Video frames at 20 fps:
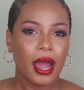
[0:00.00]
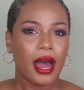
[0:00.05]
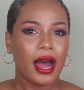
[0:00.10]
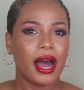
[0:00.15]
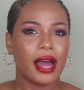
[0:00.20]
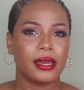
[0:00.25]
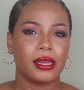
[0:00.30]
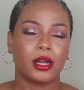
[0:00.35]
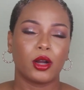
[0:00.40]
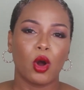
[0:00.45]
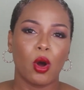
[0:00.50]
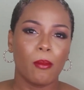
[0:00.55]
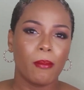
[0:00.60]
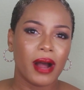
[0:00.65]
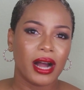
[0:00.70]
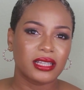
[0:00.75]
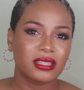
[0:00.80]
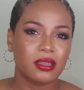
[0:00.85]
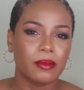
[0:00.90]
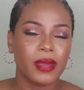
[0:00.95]
And they come
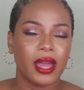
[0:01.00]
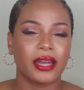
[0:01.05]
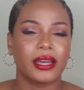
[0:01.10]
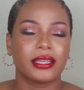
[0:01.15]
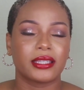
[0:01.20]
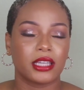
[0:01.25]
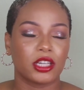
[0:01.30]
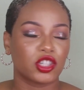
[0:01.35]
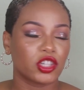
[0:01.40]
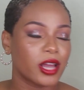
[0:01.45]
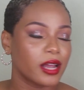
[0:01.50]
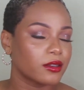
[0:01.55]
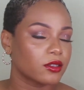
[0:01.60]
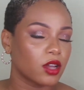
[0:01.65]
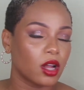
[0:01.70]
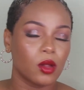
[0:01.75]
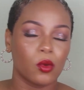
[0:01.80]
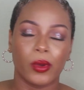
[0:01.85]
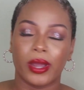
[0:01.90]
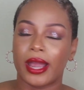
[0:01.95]
back to me and they say,
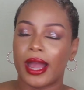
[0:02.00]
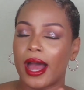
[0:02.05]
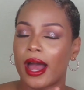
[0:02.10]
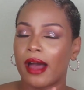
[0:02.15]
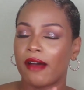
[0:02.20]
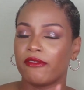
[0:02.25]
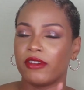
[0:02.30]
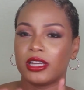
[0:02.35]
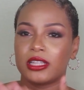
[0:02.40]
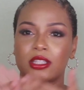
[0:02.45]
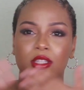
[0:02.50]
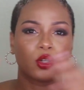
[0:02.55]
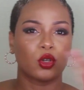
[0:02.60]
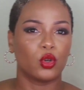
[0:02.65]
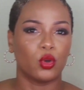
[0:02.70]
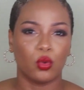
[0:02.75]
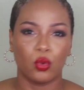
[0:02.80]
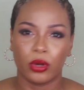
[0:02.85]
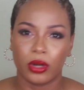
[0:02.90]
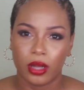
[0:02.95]
Chantal, we have it
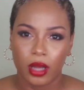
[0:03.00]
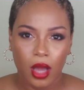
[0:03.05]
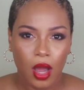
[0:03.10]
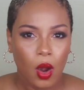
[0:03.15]
good.